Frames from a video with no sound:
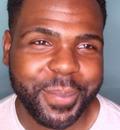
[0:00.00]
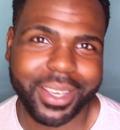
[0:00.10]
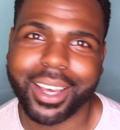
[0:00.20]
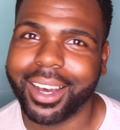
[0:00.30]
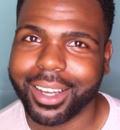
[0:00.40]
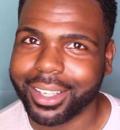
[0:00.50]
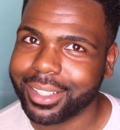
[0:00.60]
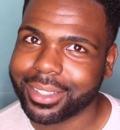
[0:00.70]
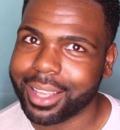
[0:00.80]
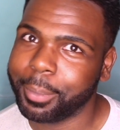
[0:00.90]

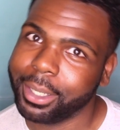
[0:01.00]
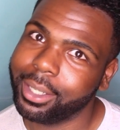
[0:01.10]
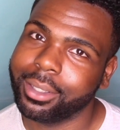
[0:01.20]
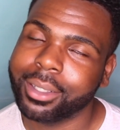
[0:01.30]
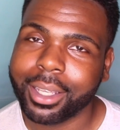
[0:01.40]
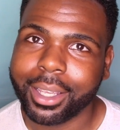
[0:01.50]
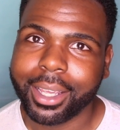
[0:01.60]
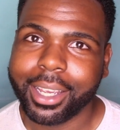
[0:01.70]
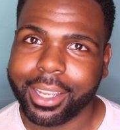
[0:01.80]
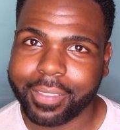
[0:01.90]
Because, I mean,
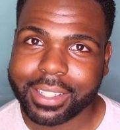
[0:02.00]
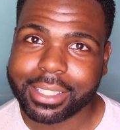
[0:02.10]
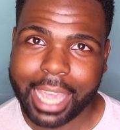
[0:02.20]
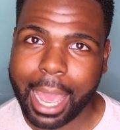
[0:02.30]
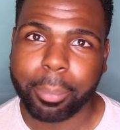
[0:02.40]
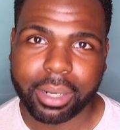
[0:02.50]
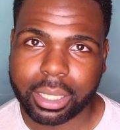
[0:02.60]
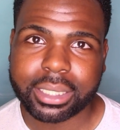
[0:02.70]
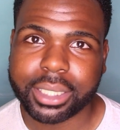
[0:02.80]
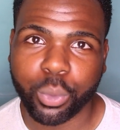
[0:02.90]
in this
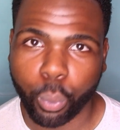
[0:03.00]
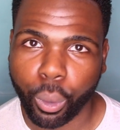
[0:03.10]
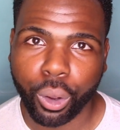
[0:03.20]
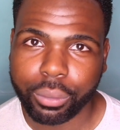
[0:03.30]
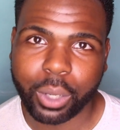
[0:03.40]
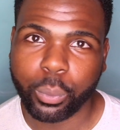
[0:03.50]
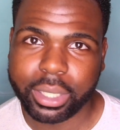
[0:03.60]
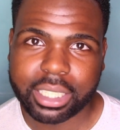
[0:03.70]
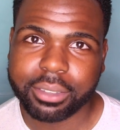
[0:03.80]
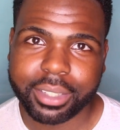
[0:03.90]
capitalistic world that
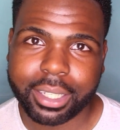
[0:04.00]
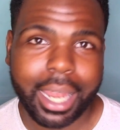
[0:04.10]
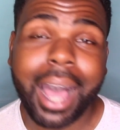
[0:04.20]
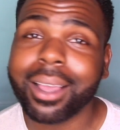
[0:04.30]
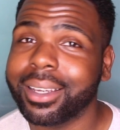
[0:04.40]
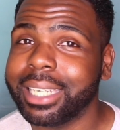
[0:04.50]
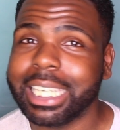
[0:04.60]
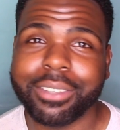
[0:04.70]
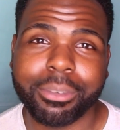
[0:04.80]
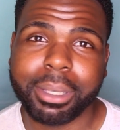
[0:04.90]
we live in, I
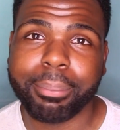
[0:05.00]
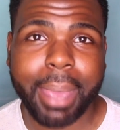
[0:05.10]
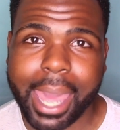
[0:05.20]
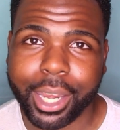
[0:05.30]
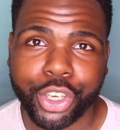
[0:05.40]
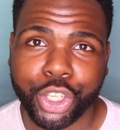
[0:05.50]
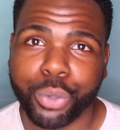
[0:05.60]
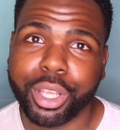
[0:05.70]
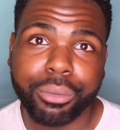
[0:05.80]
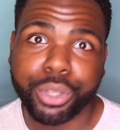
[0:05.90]
couldn't even be mad at
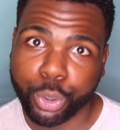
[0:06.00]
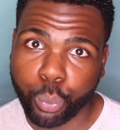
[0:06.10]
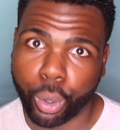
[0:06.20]
you if you